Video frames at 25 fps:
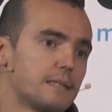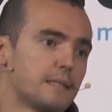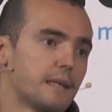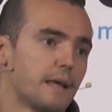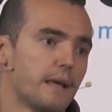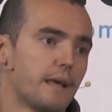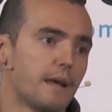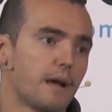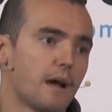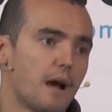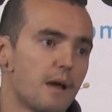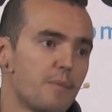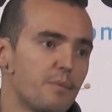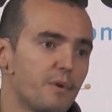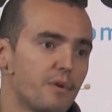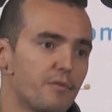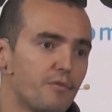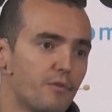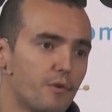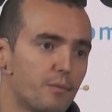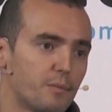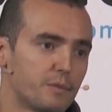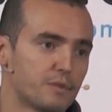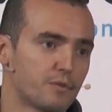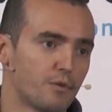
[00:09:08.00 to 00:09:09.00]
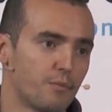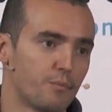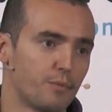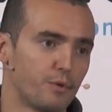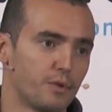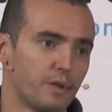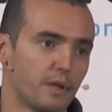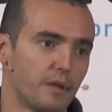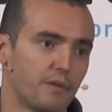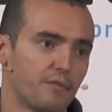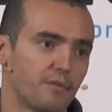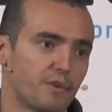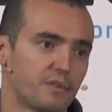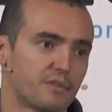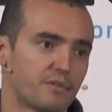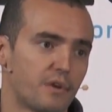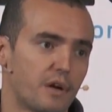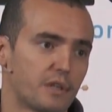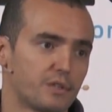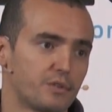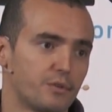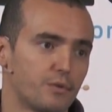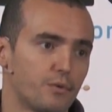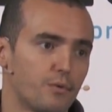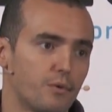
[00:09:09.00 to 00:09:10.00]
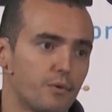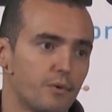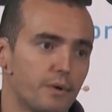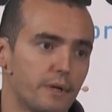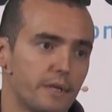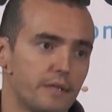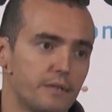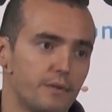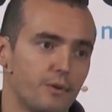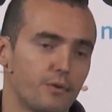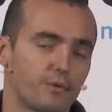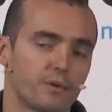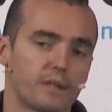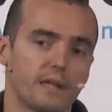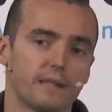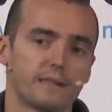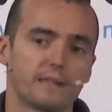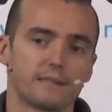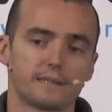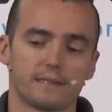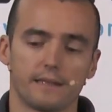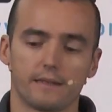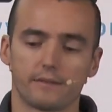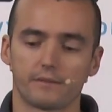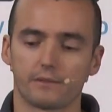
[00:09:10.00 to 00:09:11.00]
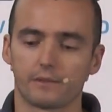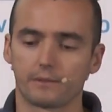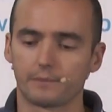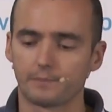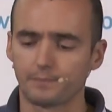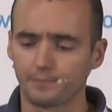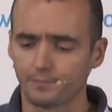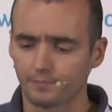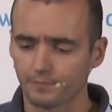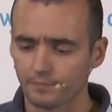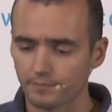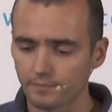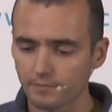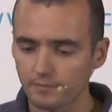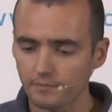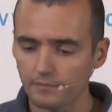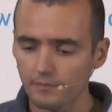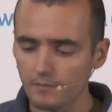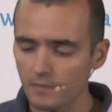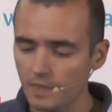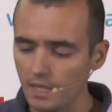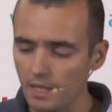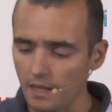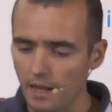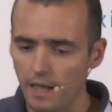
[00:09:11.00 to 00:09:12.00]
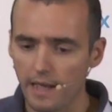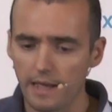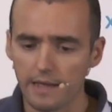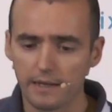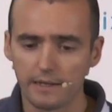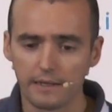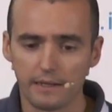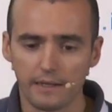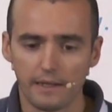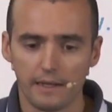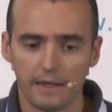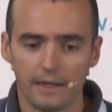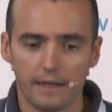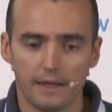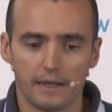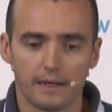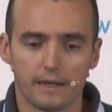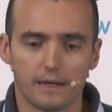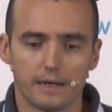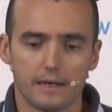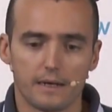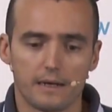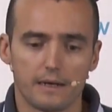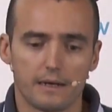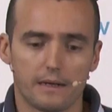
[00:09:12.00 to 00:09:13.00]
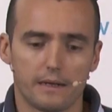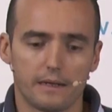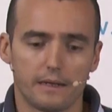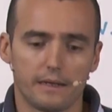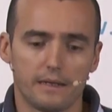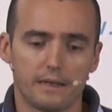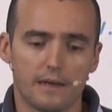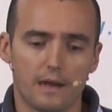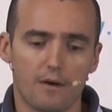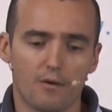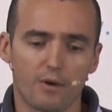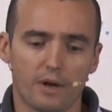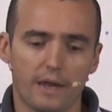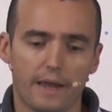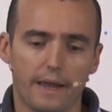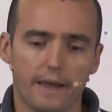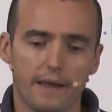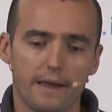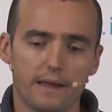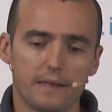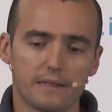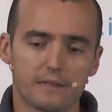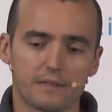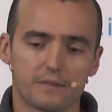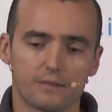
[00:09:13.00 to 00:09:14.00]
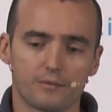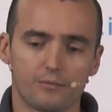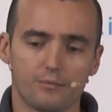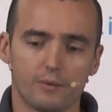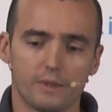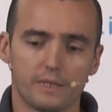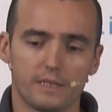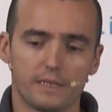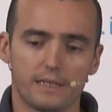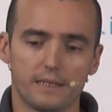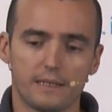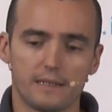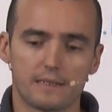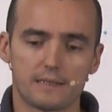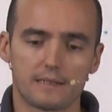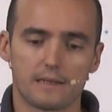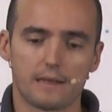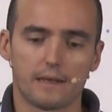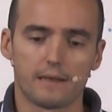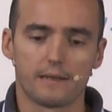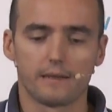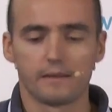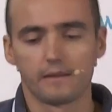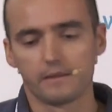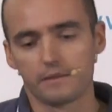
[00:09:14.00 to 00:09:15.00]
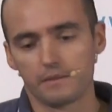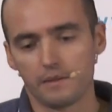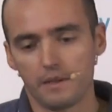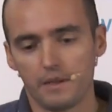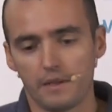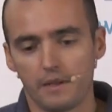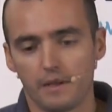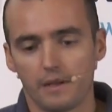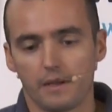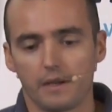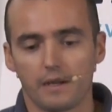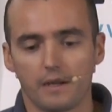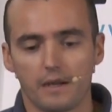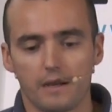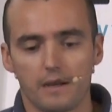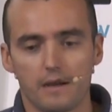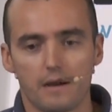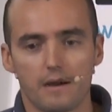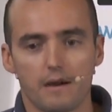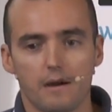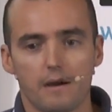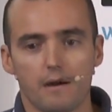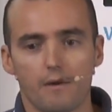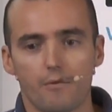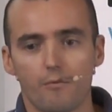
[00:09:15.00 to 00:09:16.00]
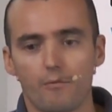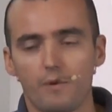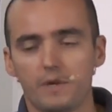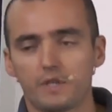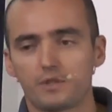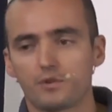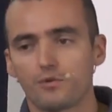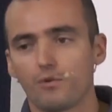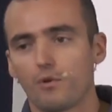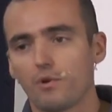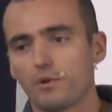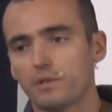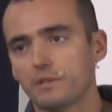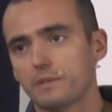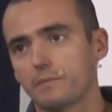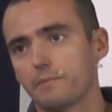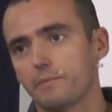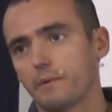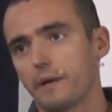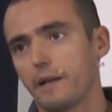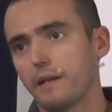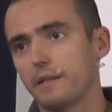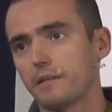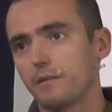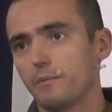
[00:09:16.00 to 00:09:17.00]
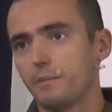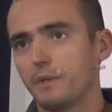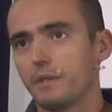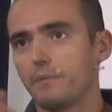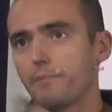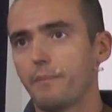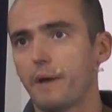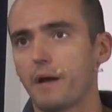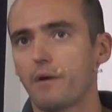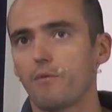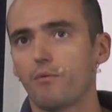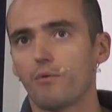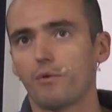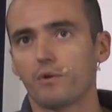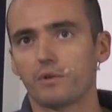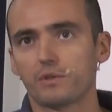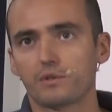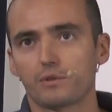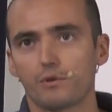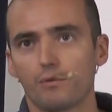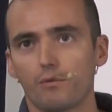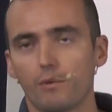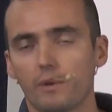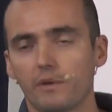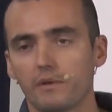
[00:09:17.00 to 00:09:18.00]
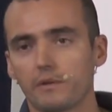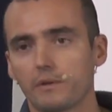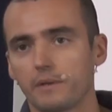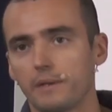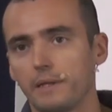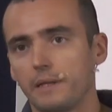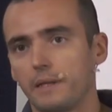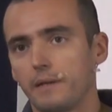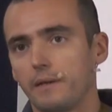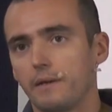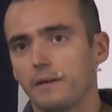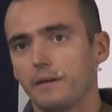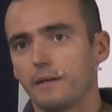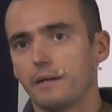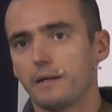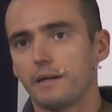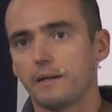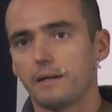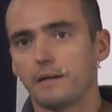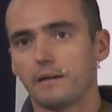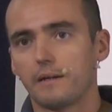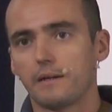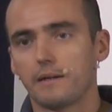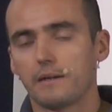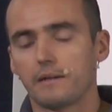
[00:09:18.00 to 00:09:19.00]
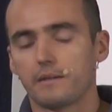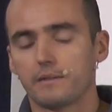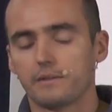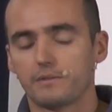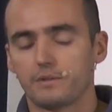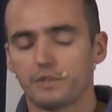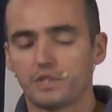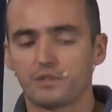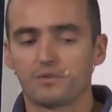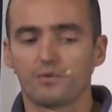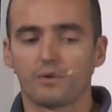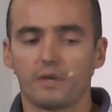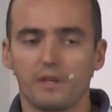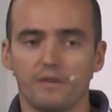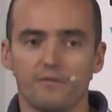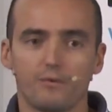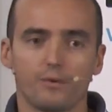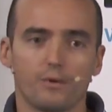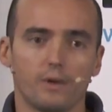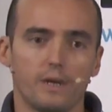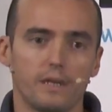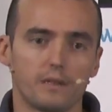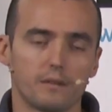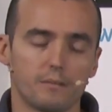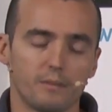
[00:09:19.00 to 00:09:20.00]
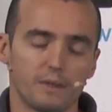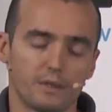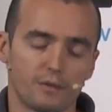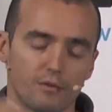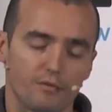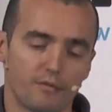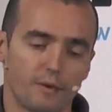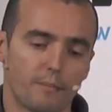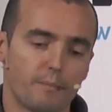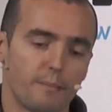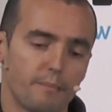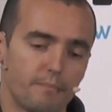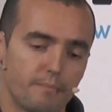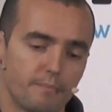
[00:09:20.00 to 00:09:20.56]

say, high-performance computing infrastructure or in your data center. And in our case, we did a study which was a little bit backwards. So we, just to give you a little bit of a